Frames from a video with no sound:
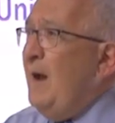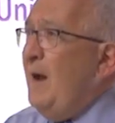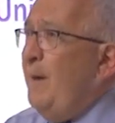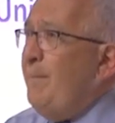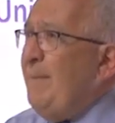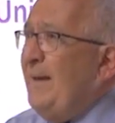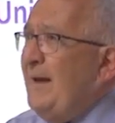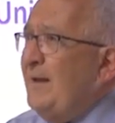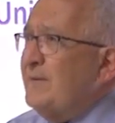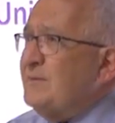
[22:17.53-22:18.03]

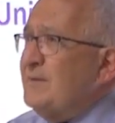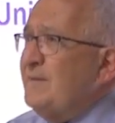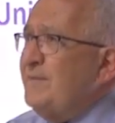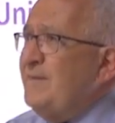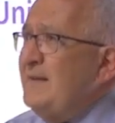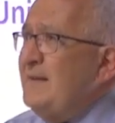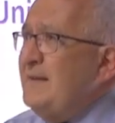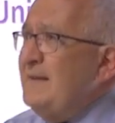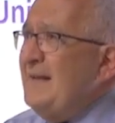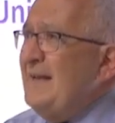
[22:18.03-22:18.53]
about
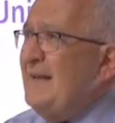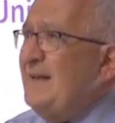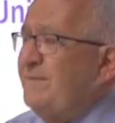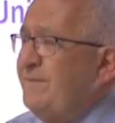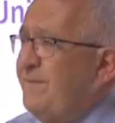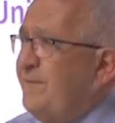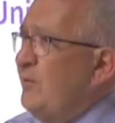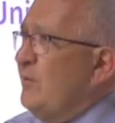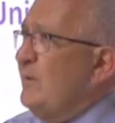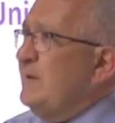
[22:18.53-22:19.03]
the
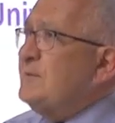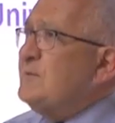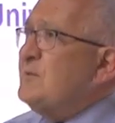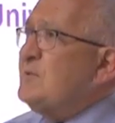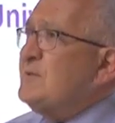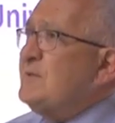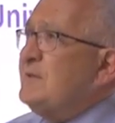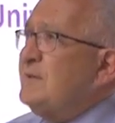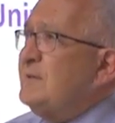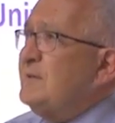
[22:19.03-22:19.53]

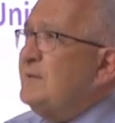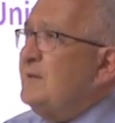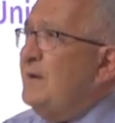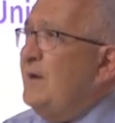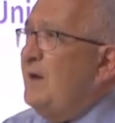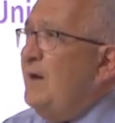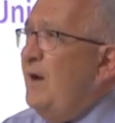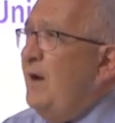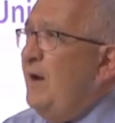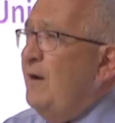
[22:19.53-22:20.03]
inference
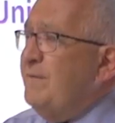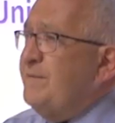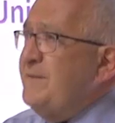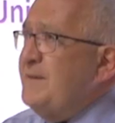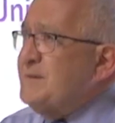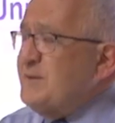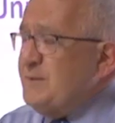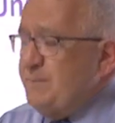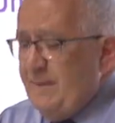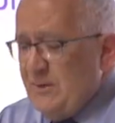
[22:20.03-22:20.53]
of
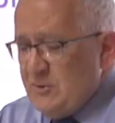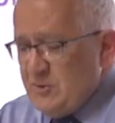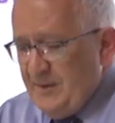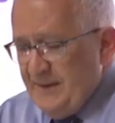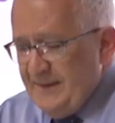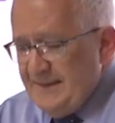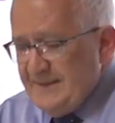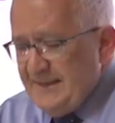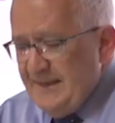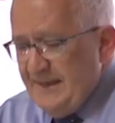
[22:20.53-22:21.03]
this
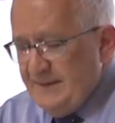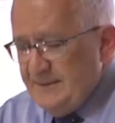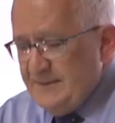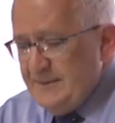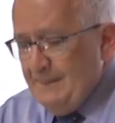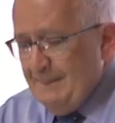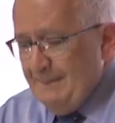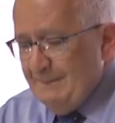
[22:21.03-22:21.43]
special intent.